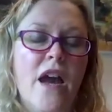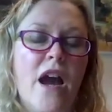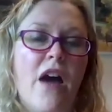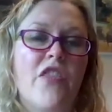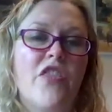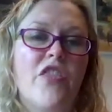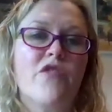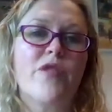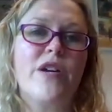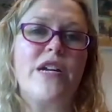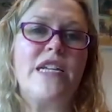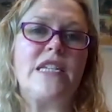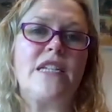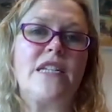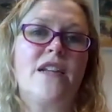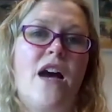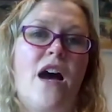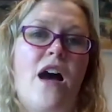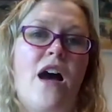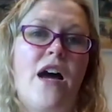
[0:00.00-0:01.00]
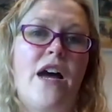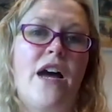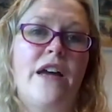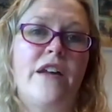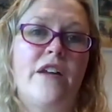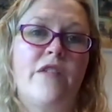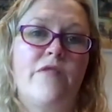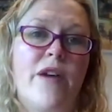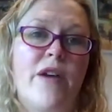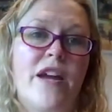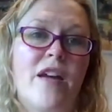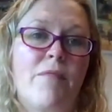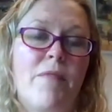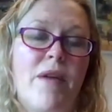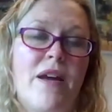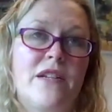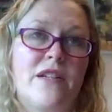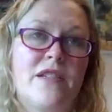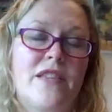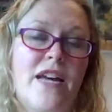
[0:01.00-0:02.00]
And the reason I
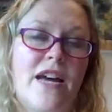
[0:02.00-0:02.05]
recommend